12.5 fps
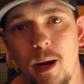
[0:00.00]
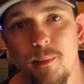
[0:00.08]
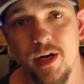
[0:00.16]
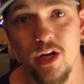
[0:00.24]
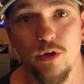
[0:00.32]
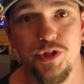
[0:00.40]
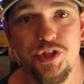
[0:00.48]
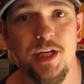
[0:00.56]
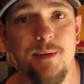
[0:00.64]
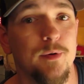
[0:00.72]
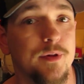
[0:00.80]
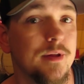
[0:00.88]
I'm gonna go
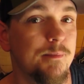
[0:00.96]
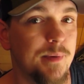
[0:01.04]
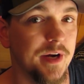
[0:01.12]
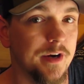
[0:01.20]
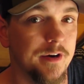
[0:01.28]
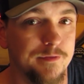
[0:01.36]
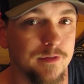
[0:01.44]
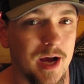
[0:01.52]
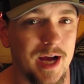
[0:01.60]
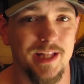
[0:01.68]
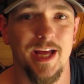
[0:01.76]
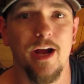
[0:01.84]
cheap with a bigger
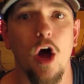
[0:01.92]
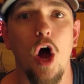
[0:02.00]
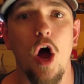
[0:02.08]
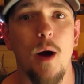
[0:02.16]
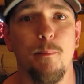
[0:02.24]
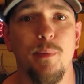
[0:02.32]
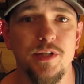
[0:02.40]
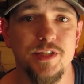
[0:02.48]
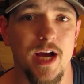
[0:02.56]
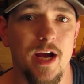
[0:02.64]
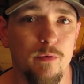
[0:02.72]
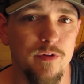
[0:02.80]
fly, like a hopper's
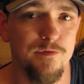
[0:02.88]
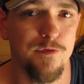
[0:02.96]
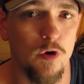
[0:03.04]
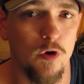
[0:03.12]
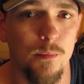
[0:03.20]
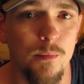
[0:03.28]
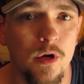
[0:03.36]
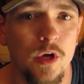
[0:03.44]
tied with foam,